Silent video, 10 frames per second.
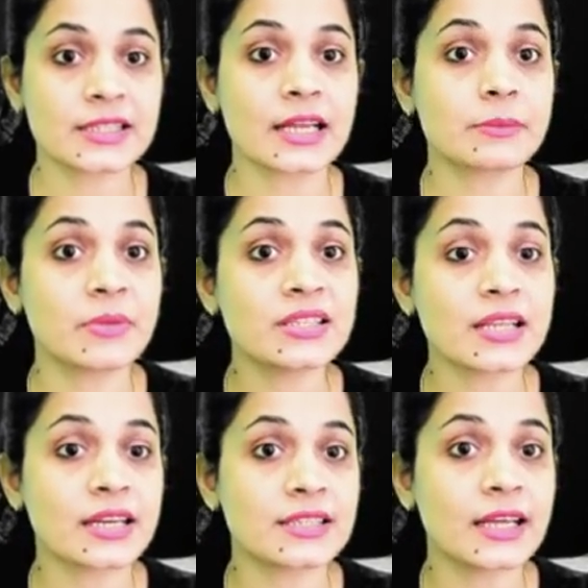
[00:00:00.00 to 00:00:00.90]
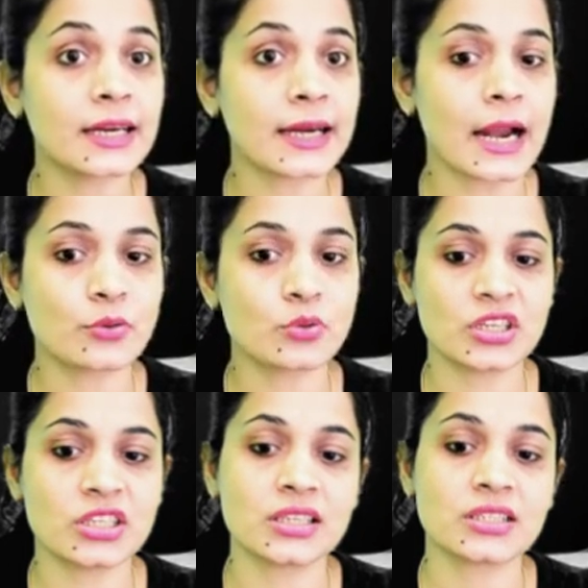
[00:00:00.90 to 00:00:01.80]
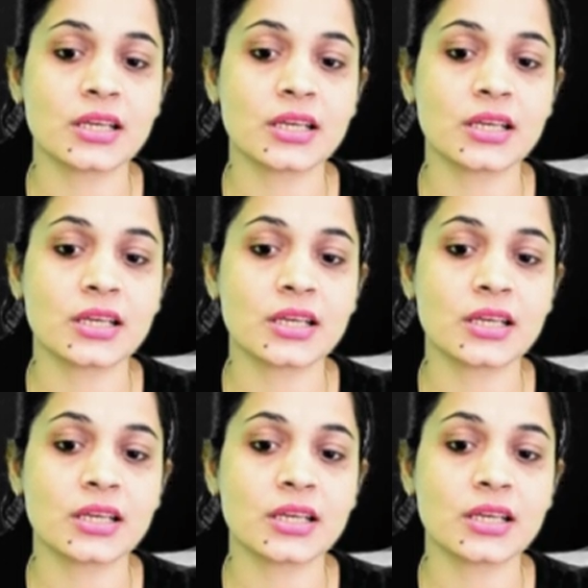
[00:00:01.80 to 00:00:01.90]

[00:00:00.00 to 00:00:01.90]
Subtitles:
That means that is the cladogenesis.